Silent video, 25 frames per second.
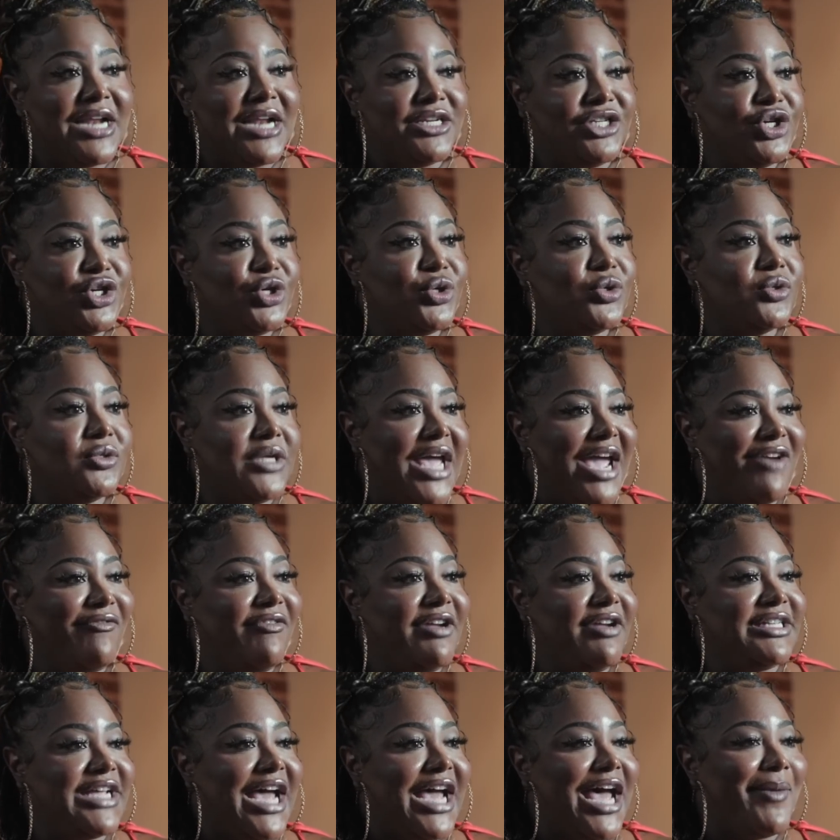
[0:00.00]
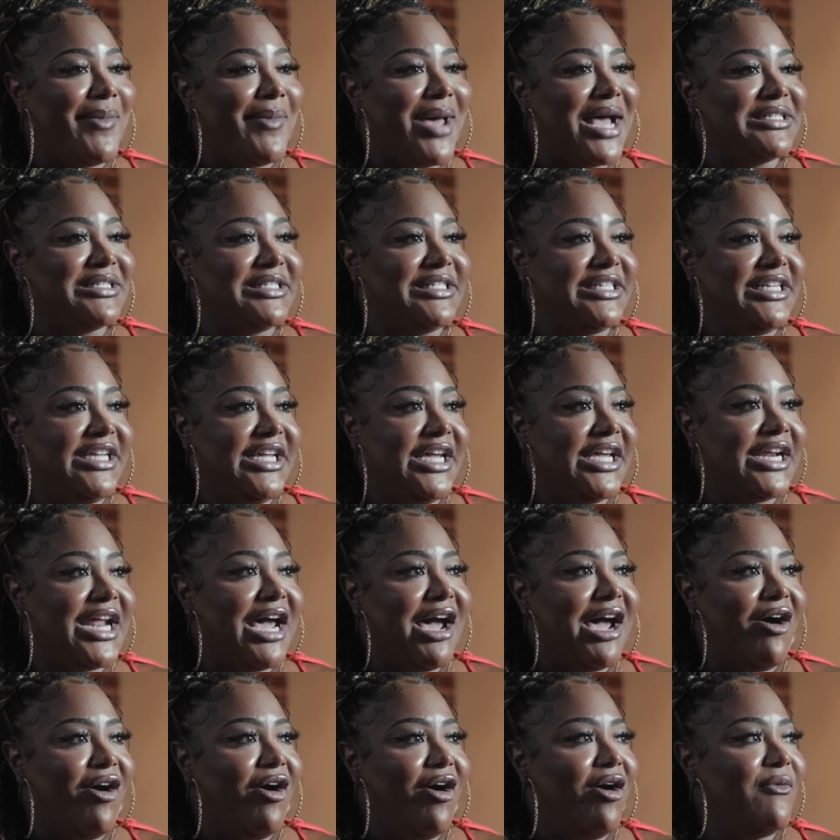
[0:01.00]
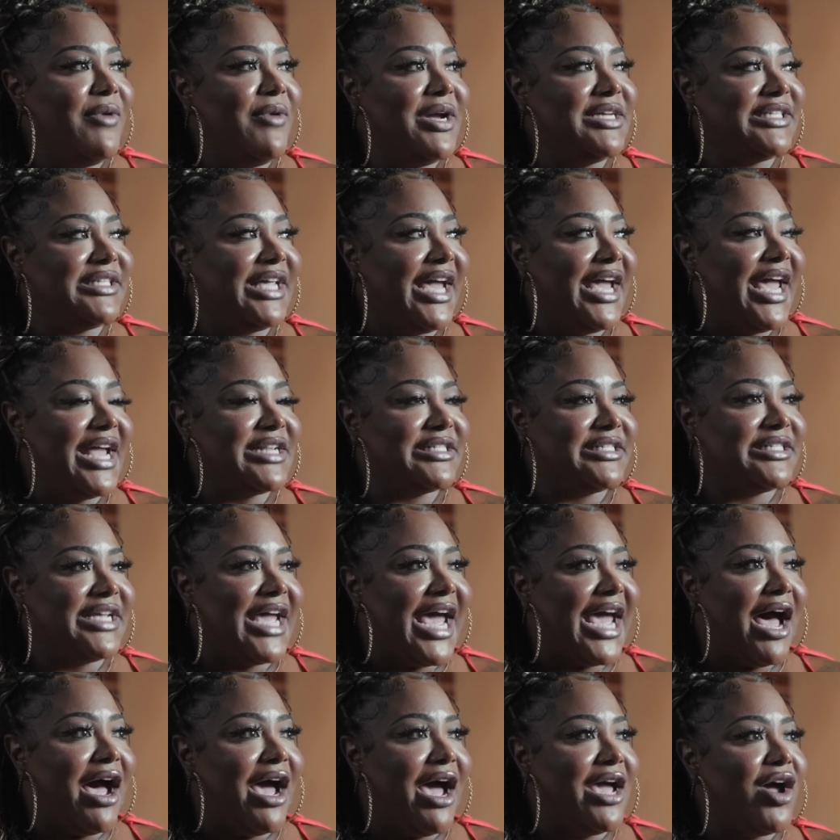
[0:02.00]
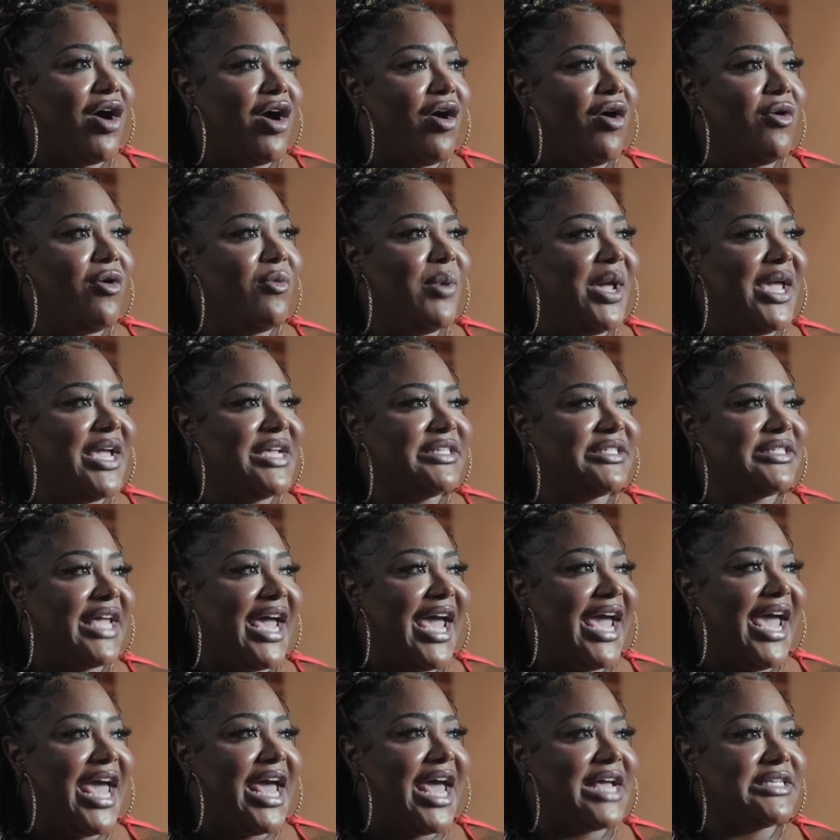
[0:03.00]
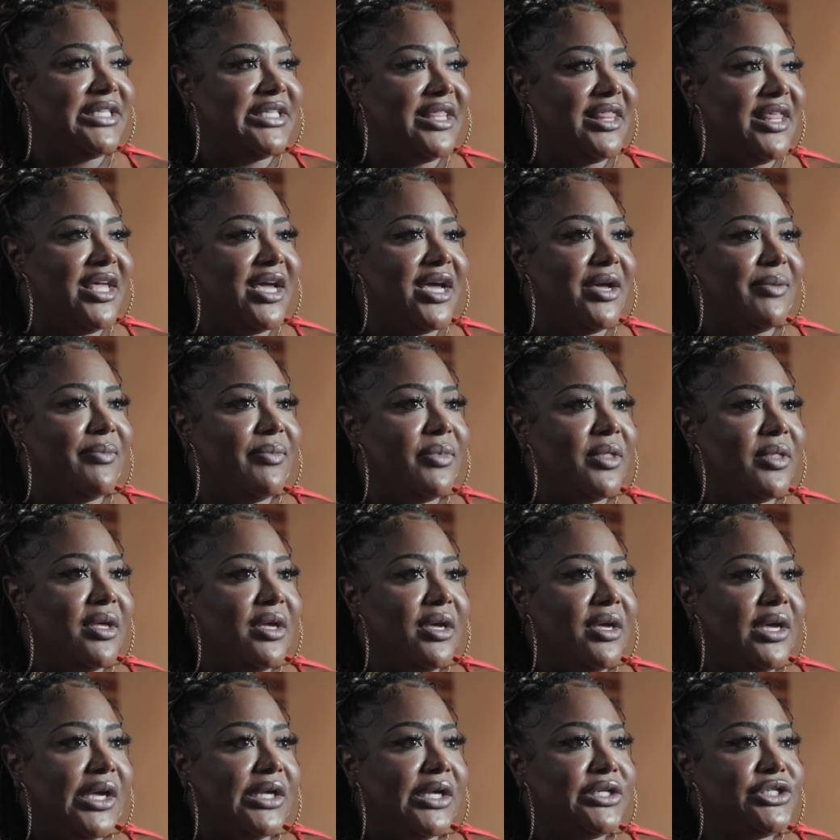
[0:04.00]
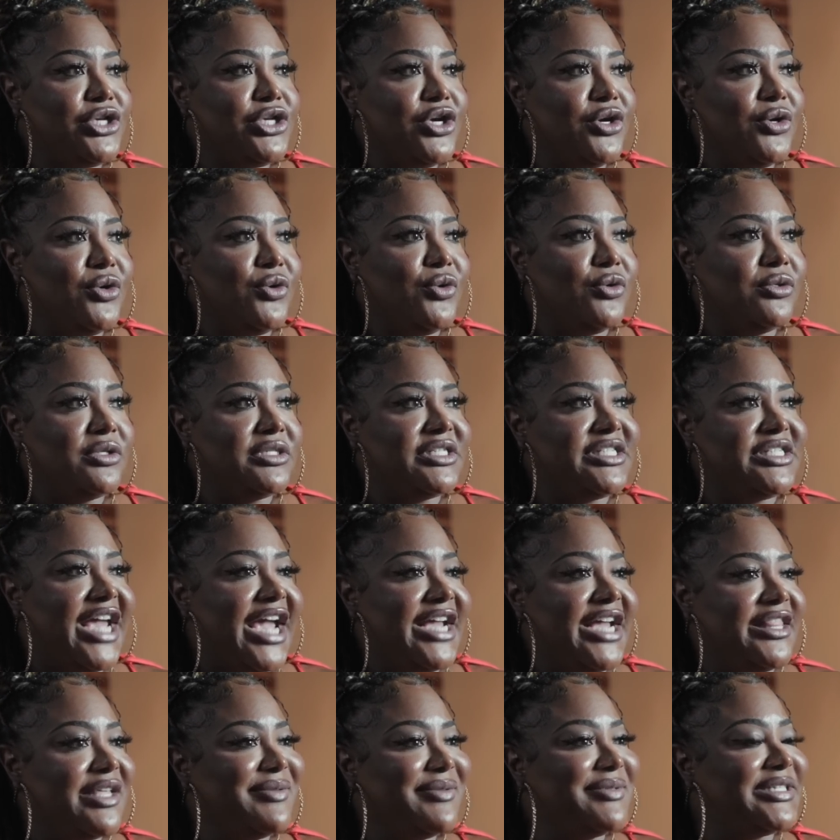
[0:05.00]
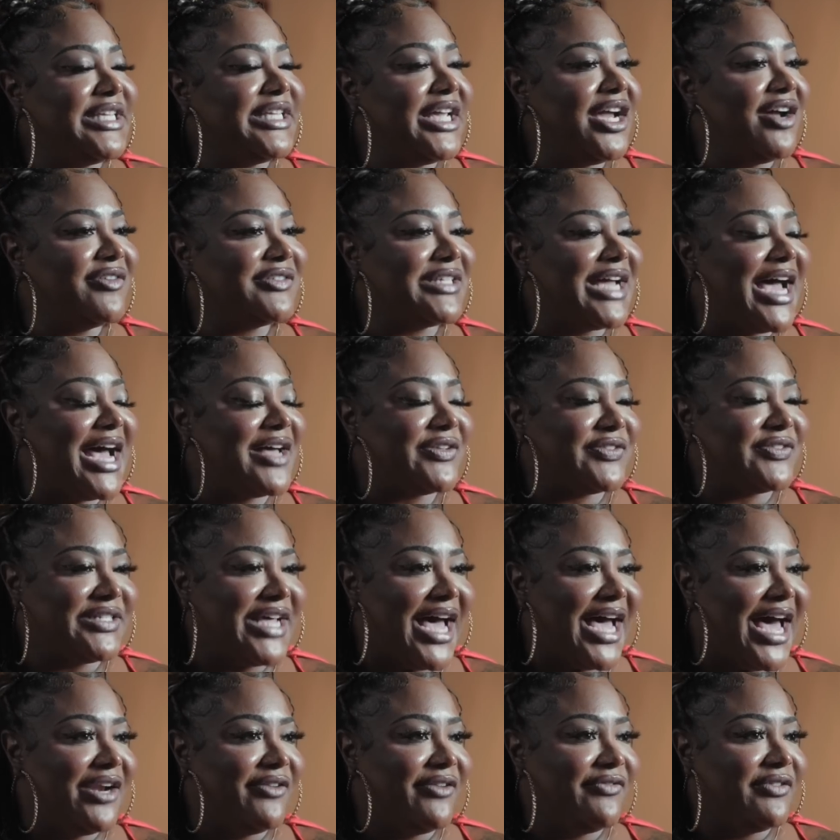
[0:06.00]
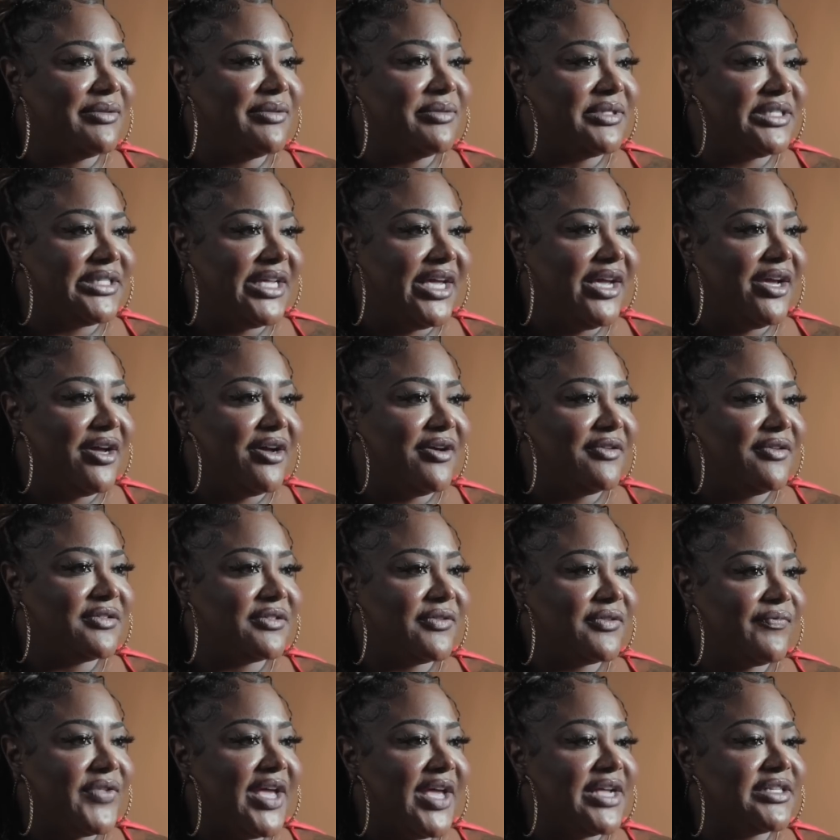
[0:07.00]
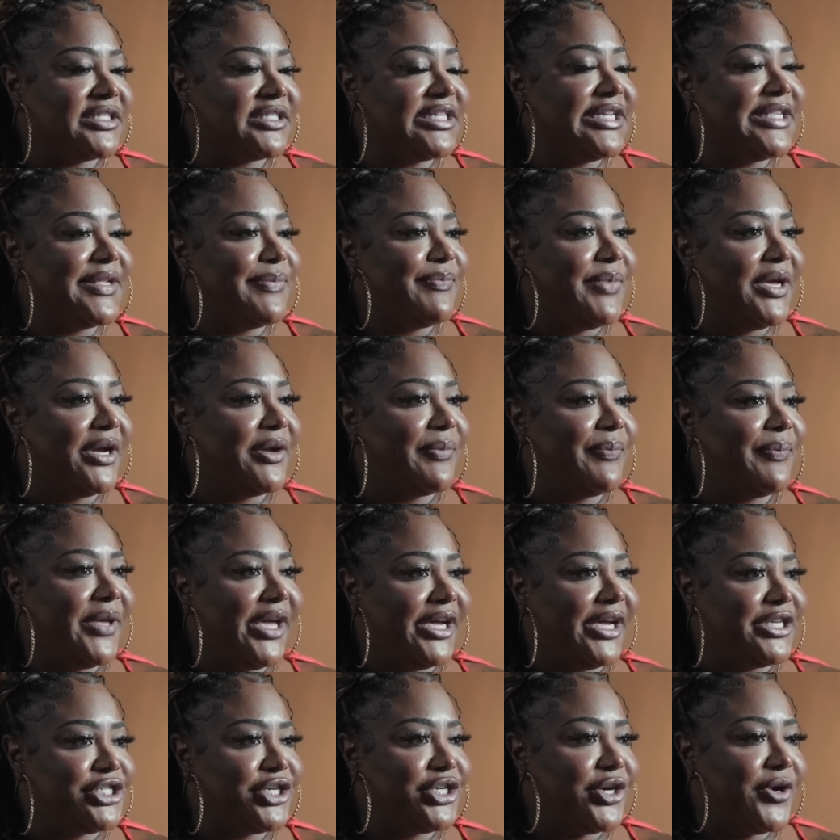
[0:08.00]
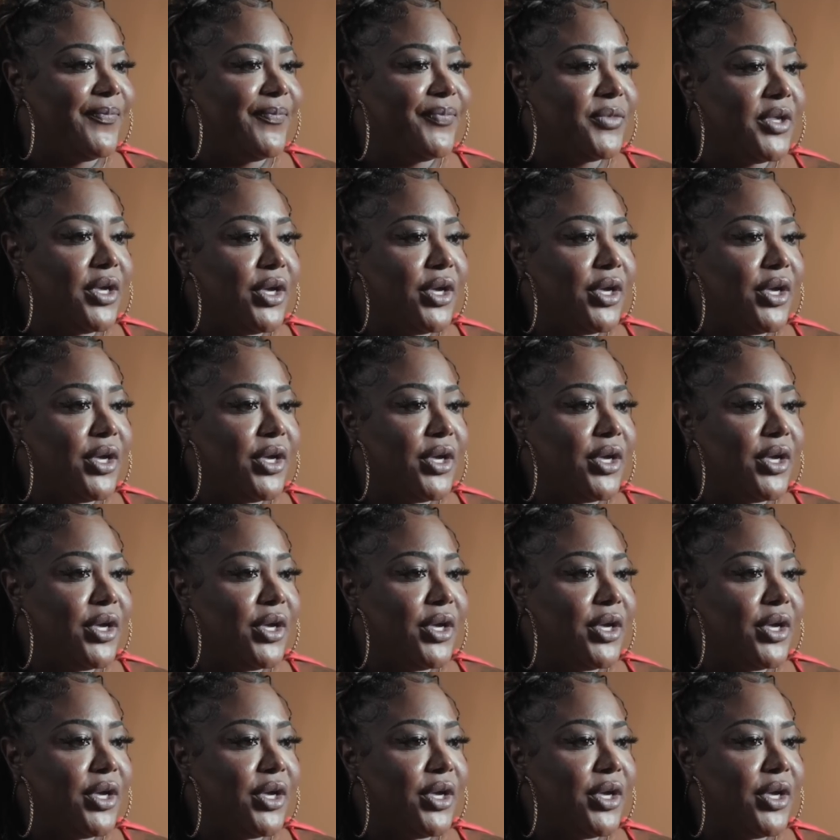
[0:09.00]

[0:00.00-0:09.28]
I do. Every time I see it, I always, I always ask them to take themselves outside of themselves and see the bigger picture.